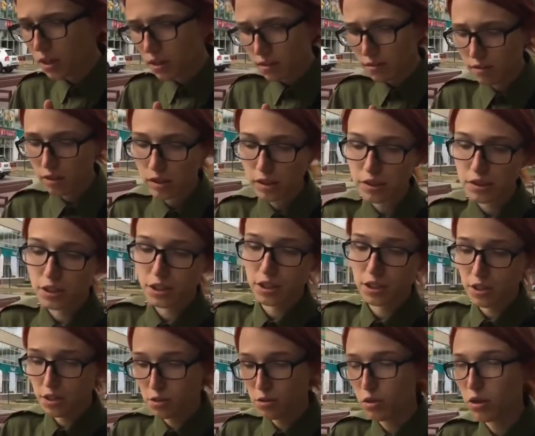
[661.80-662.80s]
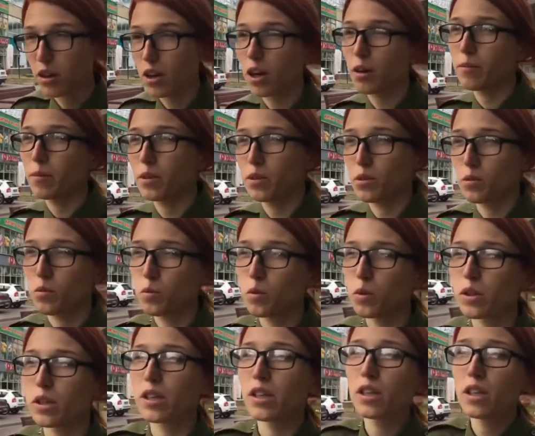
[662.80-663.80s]
volunteers who are coming to
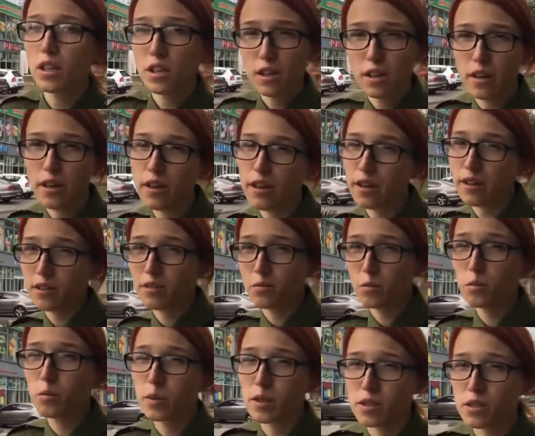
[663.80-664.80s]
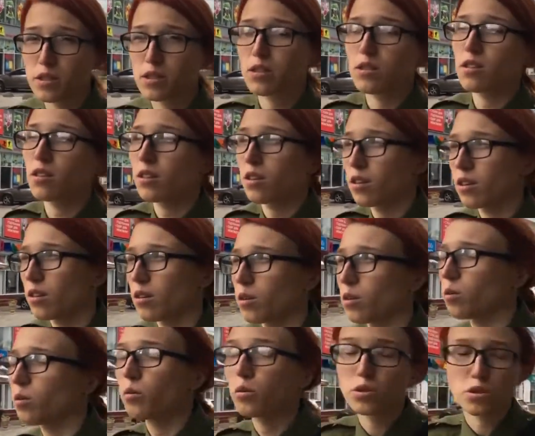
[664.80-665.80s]
war uh, and women's,
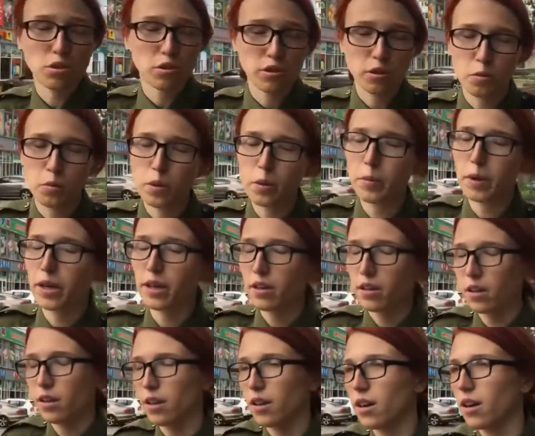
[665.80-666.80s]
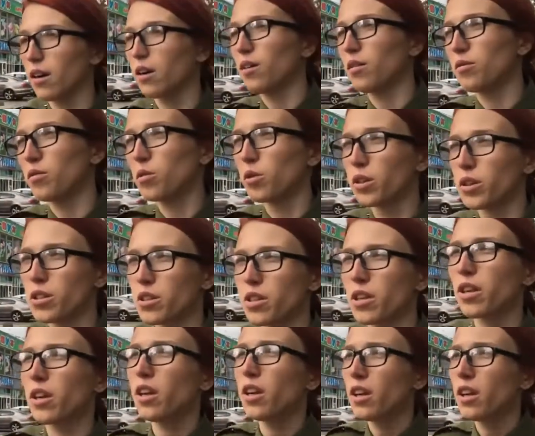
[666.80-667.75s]
oh, sorry, women, of course,